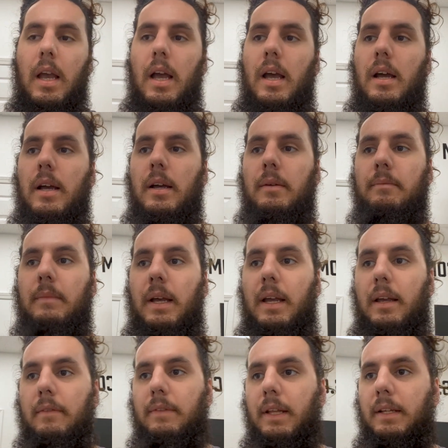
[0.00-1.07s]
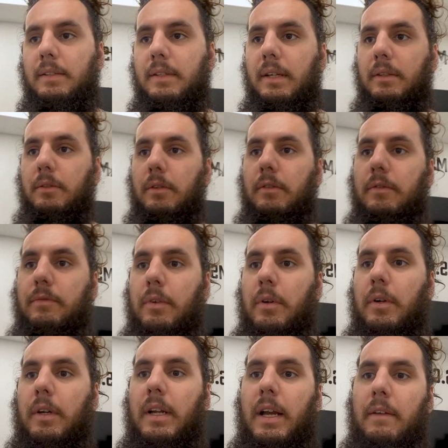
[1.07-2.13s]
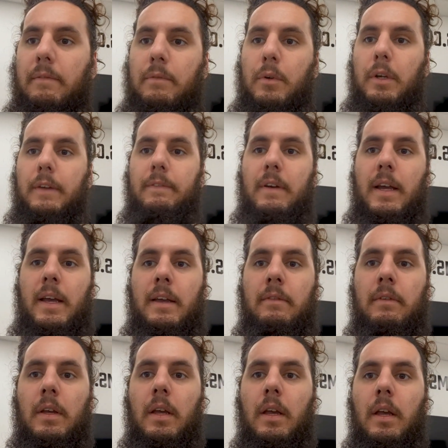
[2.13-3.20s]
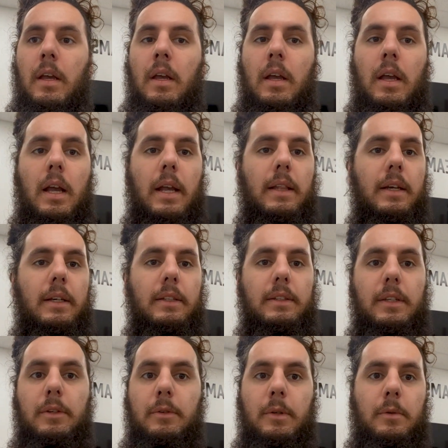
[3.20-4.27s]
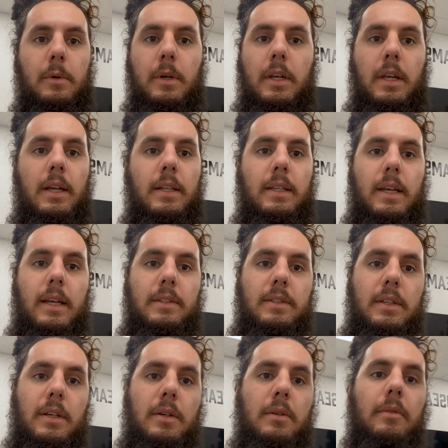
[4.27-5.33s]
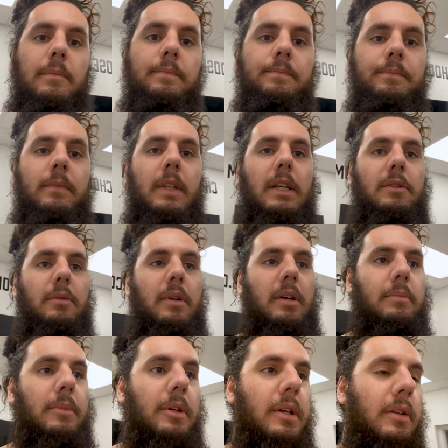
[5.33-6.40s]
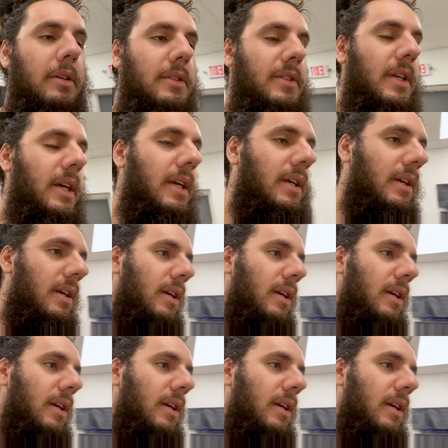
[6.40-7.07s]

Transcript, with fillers: Um, I have that scheduled for 9:45 and then continuing working on the SEO. That's what our morning looks like.